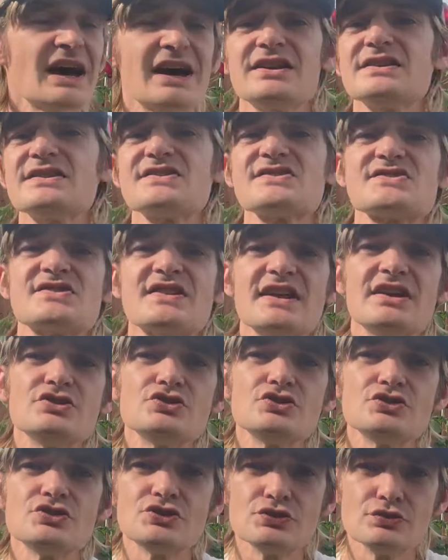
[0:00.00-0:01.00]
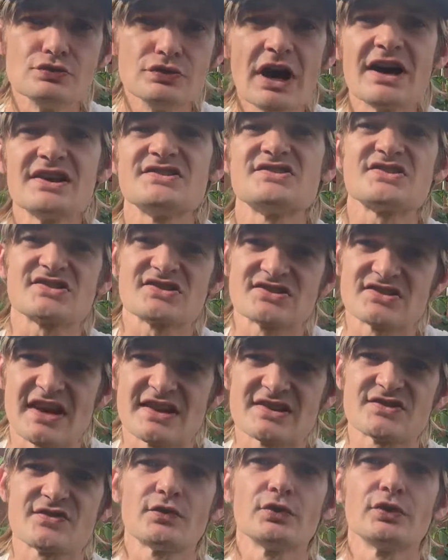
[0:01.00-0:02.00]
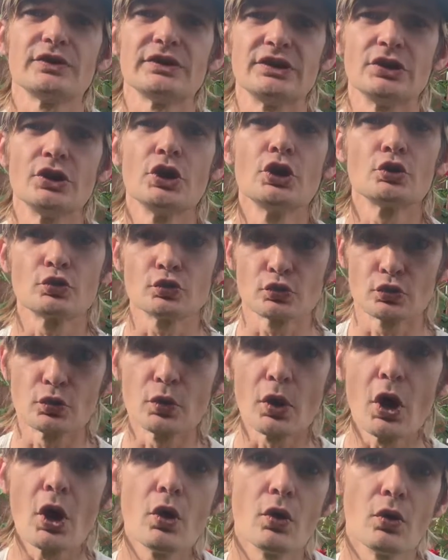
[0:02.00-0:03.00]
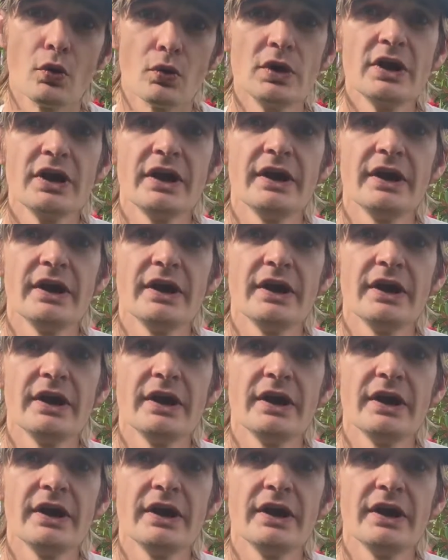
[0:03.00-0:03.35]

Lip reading: cuttings that do not successfully grow